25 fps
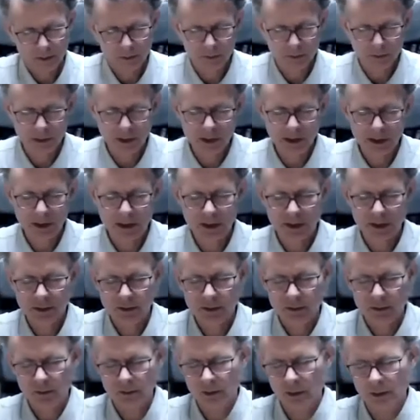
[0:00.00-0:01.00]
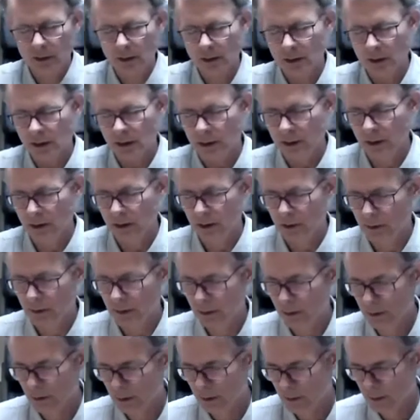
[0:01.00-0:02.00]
your lungs, your heart,